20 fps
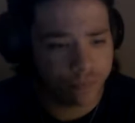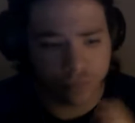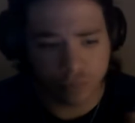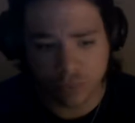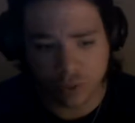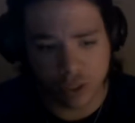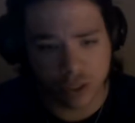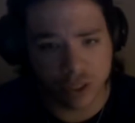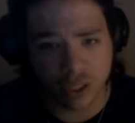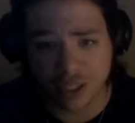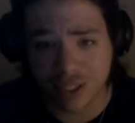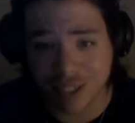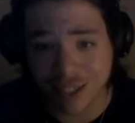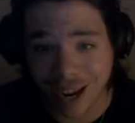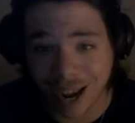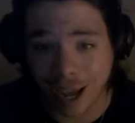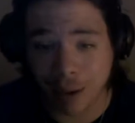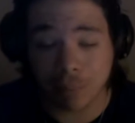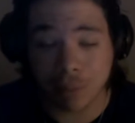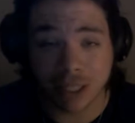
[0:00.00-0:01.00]
you see this
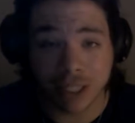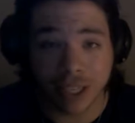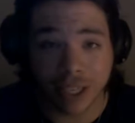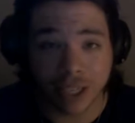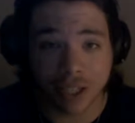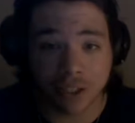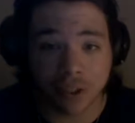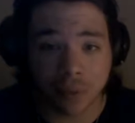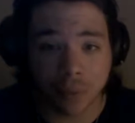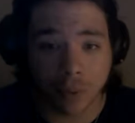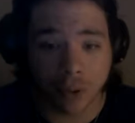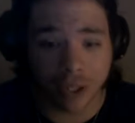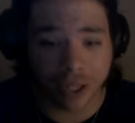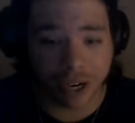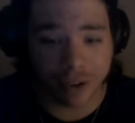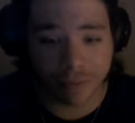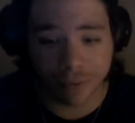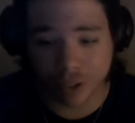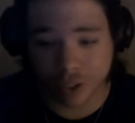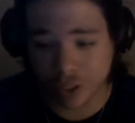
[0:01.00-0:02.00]
happy kid or
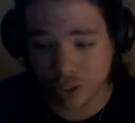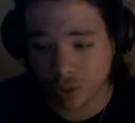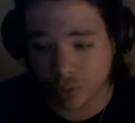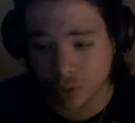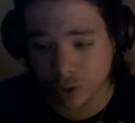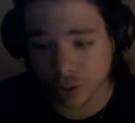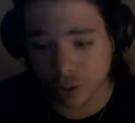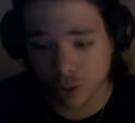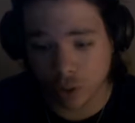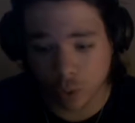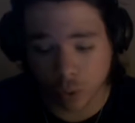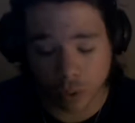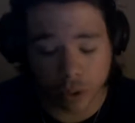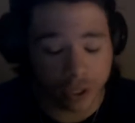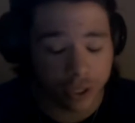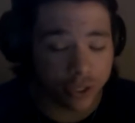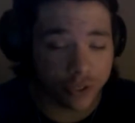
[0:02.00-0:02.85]
whatever, he's real cool, his